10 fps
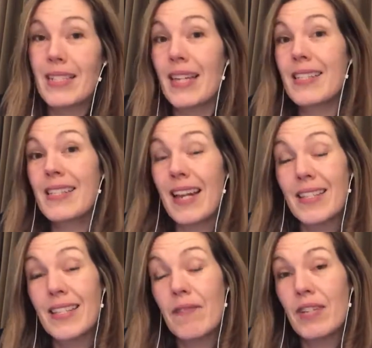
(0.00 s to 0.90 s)
That's the
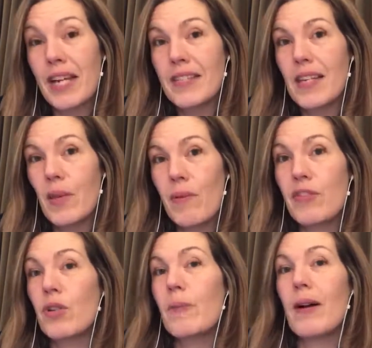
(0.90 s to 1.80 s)
sensitive data that we've
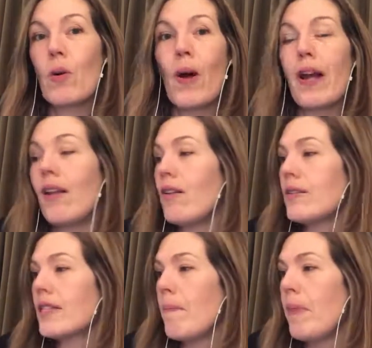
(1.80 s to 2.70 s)
talked about quite a lot.